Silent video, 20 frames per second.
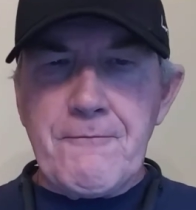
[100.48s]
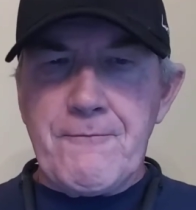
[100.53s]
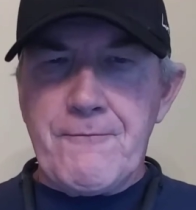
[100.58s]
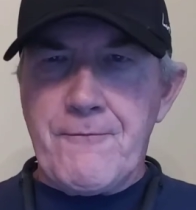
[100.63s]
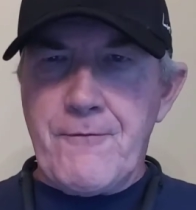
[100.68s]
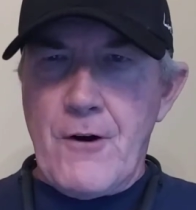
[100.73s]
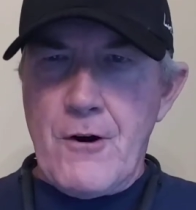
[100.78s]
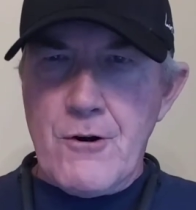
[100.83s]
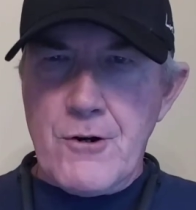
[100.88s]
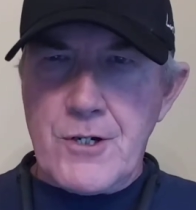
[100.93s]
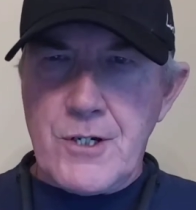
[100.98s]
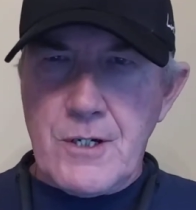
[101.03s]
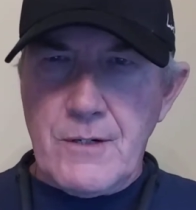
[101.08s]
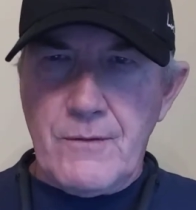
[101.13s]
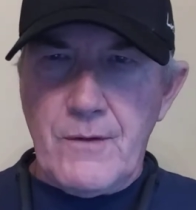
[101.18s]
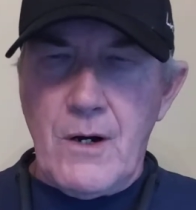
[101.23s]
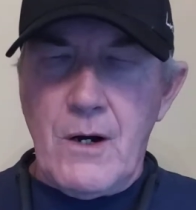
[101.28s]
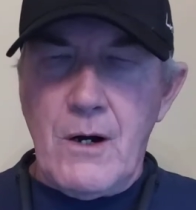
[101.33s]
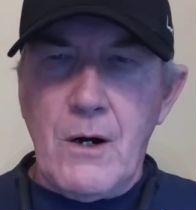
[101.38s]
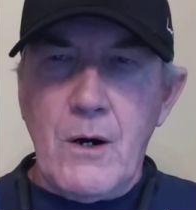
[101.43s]
First
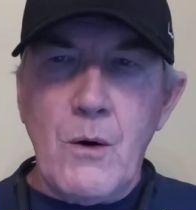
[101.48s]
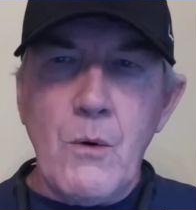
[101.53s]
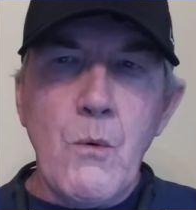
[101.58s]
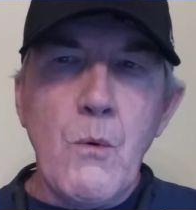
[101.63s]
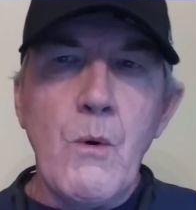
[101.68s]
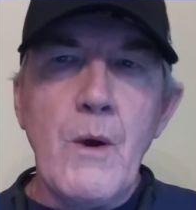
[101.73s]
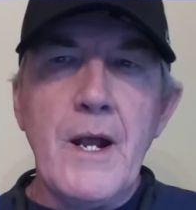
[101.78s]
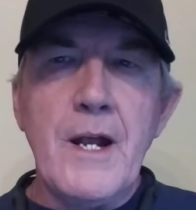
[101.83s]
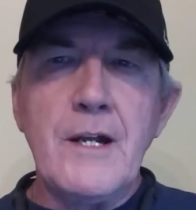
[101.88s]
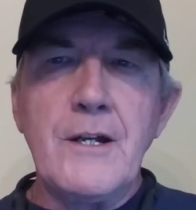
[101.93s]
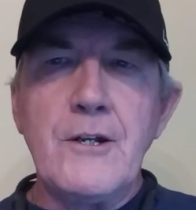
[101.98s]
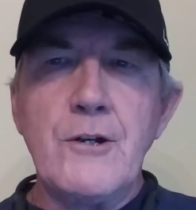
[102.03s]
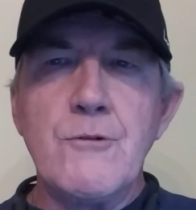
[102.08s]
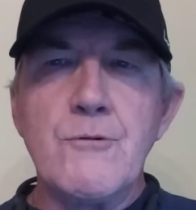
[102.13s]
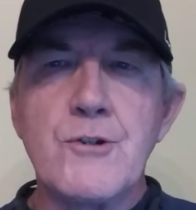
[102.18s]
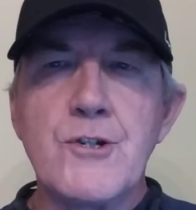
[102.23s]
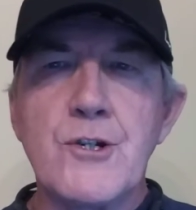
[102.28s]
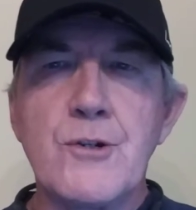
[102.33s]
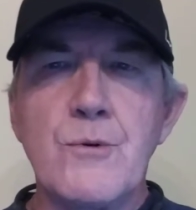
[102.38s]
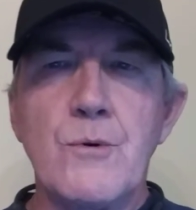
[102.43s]
of all, when
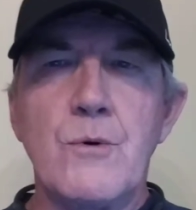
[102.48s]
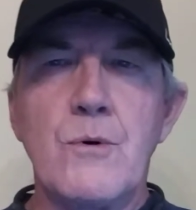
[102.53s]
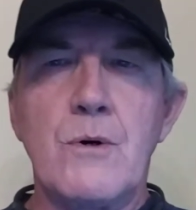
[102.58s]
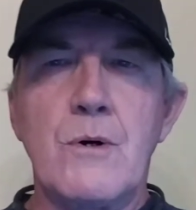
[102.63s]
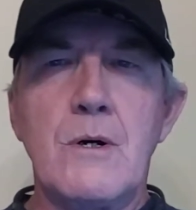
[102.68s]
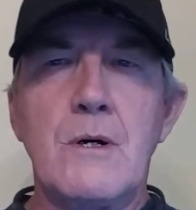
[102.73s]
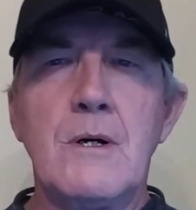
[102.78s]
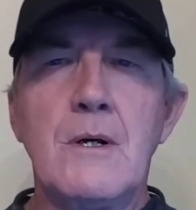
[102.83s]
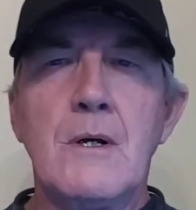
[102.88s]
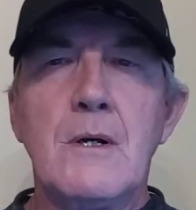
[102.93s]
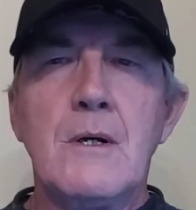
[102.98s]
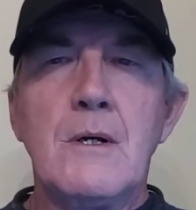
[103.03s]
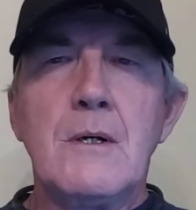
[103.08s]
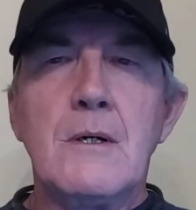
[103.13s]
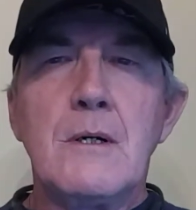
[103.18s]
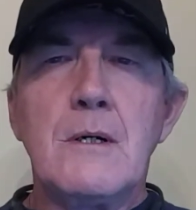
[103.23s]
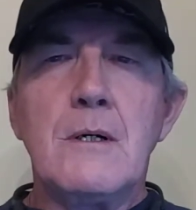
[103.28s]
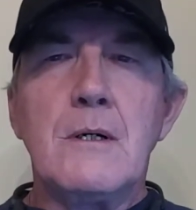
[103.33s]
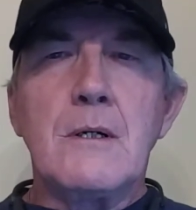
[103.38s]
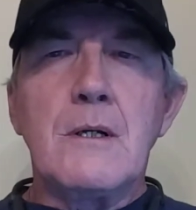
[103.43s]
you store
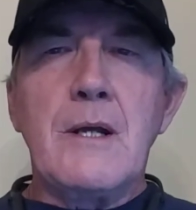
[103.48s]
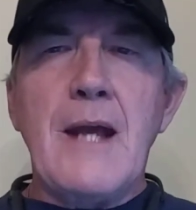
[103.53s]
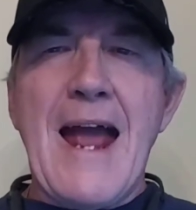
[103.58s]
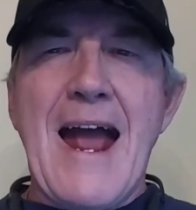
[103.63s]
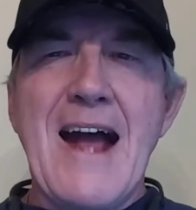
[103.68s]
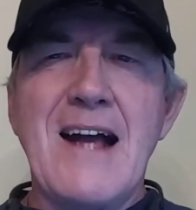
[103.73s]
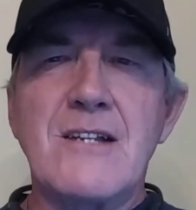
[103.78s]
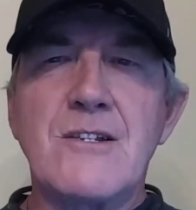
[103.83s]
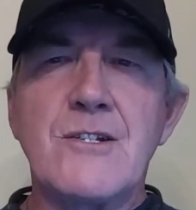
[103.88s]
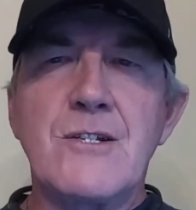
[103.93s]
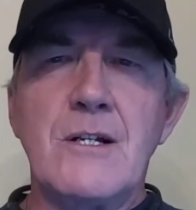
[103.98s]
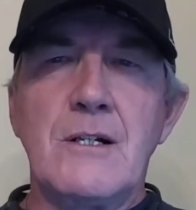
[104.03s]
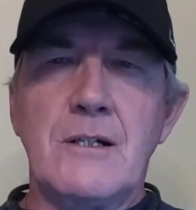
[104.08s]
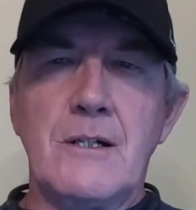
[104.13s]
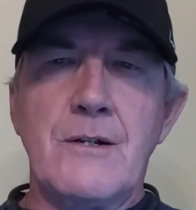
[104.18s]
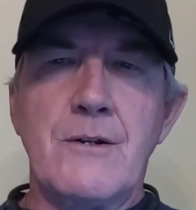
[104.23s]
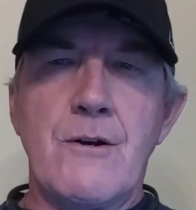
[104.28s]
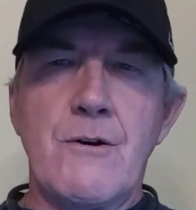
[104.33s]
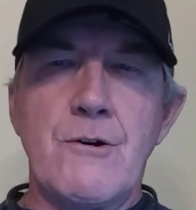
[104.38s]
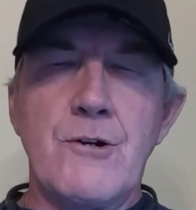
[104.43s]
gas
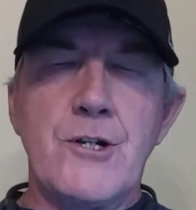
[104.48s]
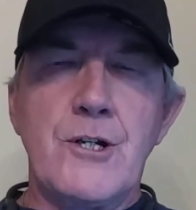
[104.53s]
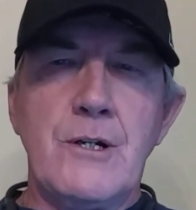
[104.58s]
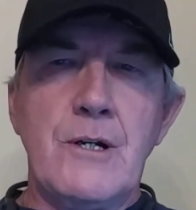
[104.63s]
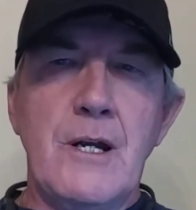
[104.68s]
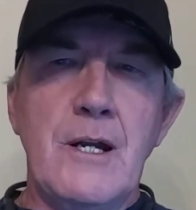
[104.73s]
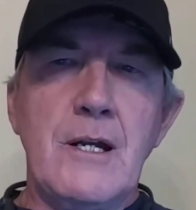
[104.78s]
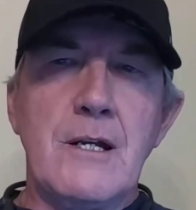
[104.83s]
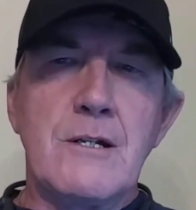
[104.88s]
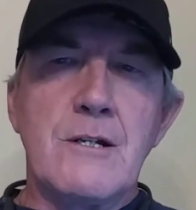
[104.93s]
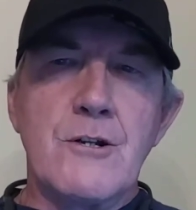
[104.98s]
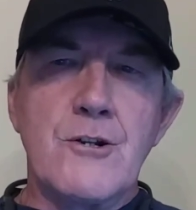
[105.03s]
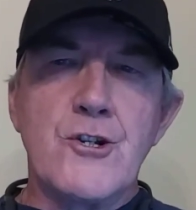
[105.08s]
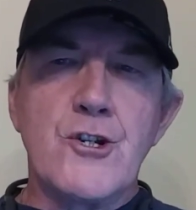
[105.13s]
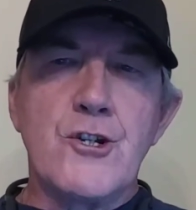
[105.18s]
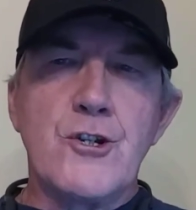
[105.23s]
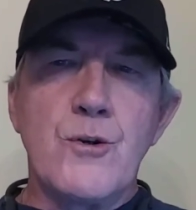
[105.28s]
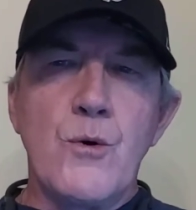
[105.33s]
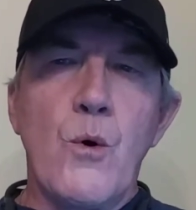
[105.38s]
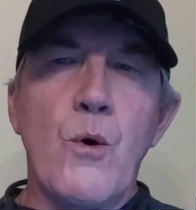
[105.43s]
cylinders, you need to
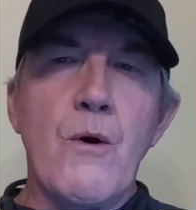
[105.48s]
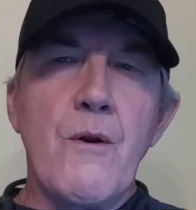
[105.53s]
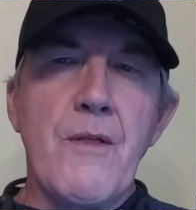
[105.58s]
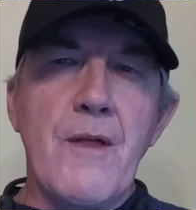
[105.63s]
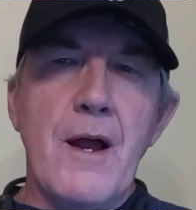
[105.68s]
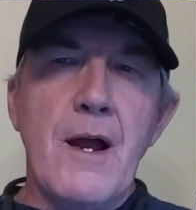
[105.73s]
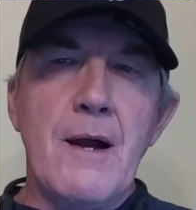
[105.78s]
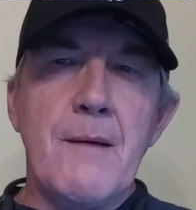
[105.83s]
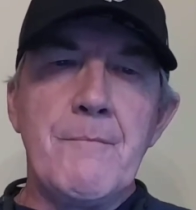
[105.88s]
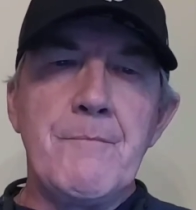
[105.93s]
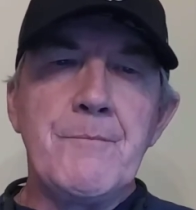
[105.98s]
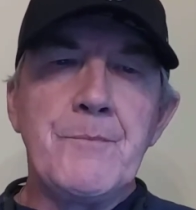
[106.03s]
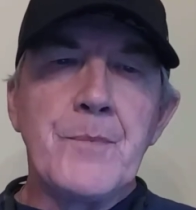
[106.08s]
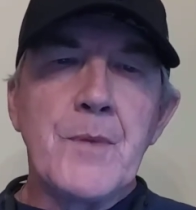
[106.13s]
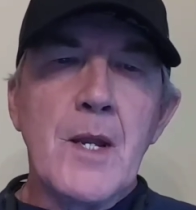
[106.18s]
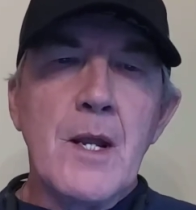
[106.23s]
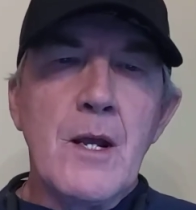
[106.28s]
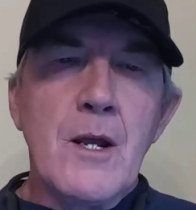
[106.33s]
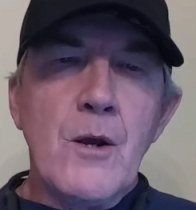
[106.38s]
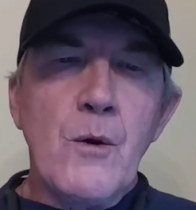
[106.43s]
store them
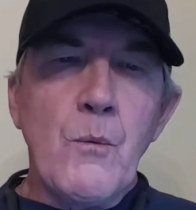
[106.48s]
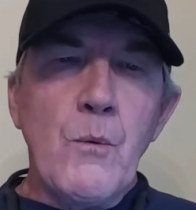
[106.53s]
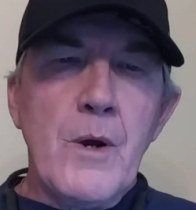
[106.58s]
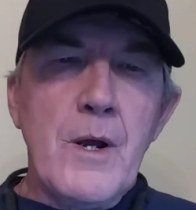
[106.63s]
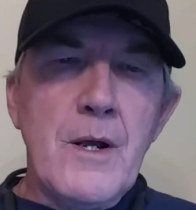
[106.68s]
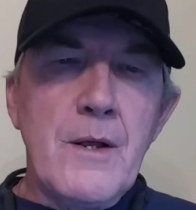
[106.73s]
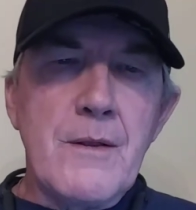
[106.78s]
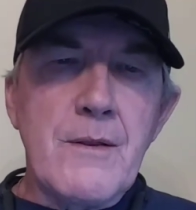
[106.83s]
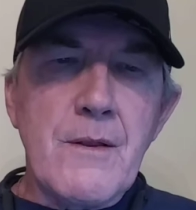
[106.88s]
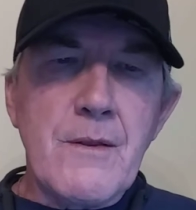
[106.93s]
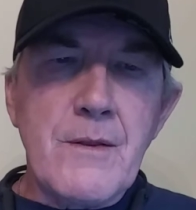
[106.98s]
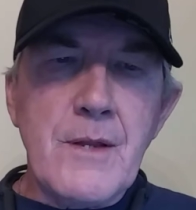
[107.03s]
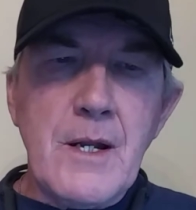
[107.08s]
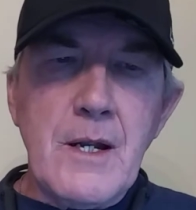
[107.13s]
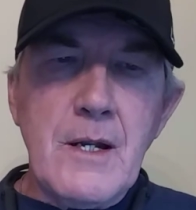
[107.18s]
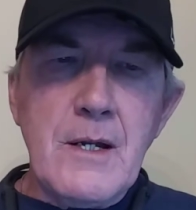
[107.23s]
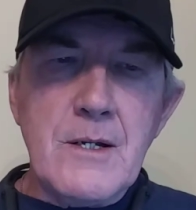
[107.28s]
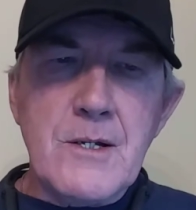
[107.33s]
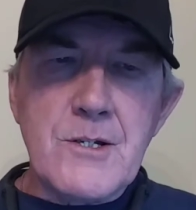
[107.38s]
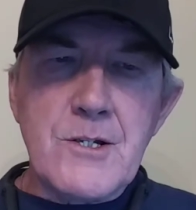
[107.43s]
with
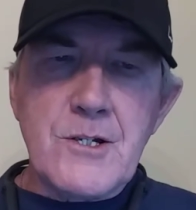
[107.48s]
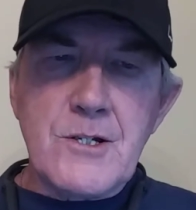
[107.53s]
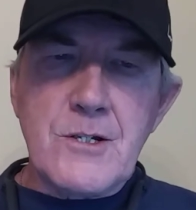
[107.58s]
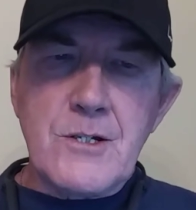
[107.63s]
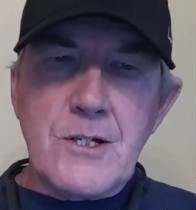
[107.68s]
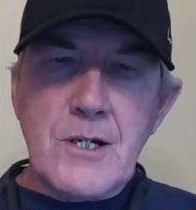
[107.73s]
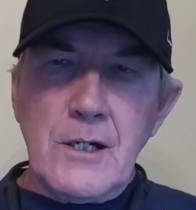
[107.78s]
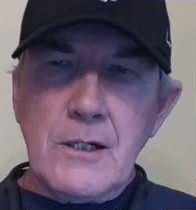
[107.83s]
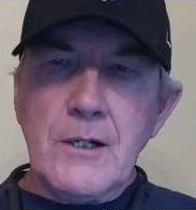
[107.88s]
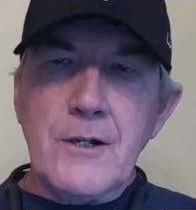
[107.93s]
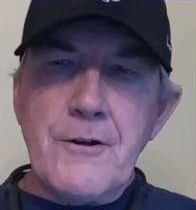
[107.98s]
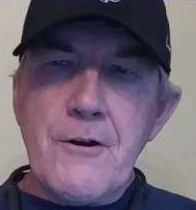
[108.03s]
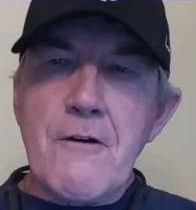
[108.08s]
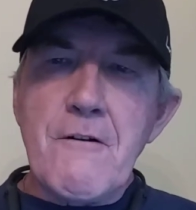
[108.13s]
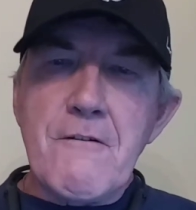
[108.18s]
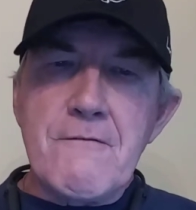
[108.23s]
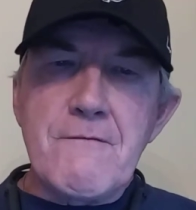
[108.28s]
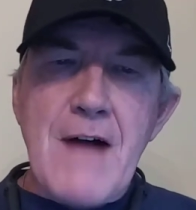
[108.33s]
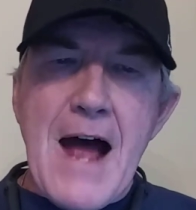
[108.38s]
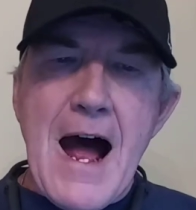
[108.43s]
the
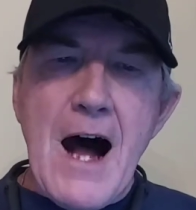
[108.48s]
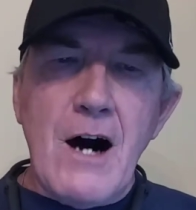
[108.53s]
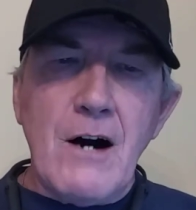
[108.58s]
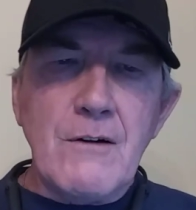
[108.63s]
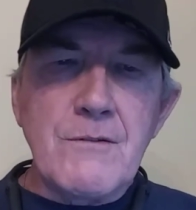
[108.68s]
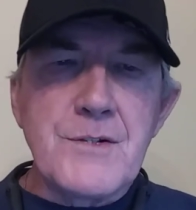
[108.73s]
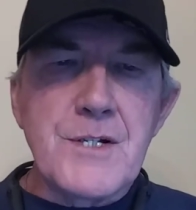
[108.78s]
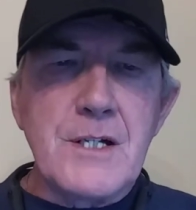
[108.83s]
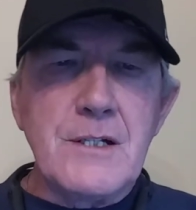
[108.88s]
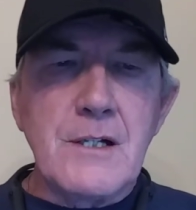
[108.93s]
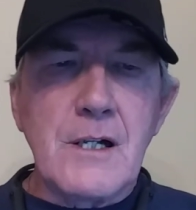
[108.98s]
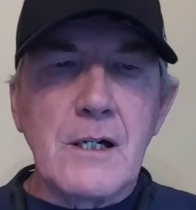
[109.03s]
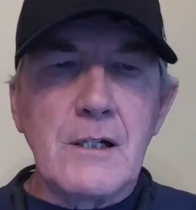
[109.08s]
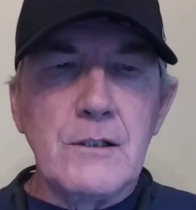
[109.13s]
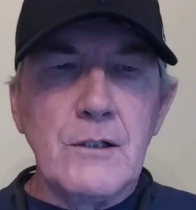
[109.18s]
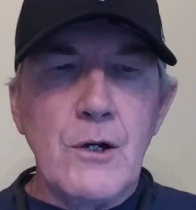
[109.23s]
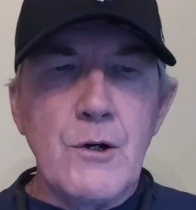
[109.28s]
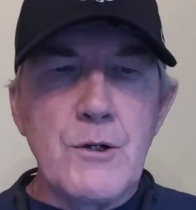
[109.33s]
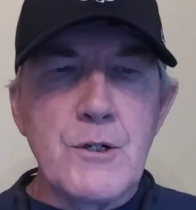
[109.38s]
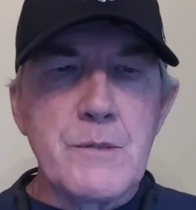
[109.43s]
cylinder valves in the
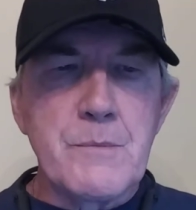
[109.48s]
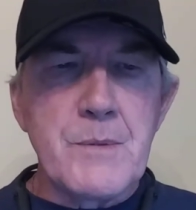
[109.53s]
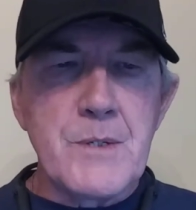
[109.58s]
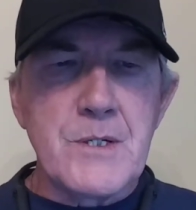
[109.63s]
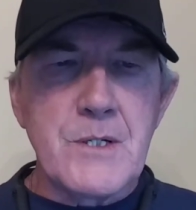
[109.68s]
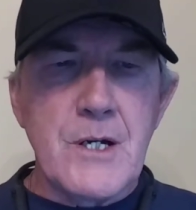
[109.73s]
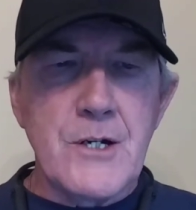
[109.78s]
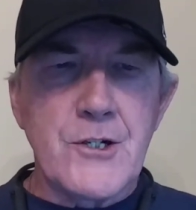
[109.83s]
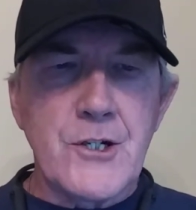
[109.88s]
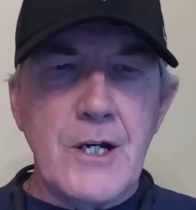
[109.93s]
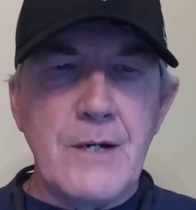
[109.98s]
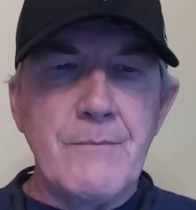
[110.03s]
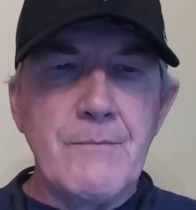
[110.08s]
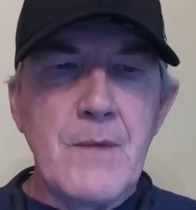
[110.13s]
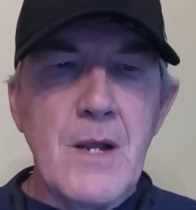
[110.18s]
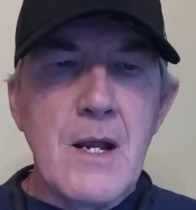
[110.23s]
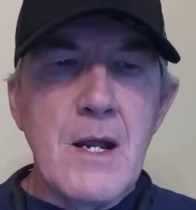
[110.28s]
closed position.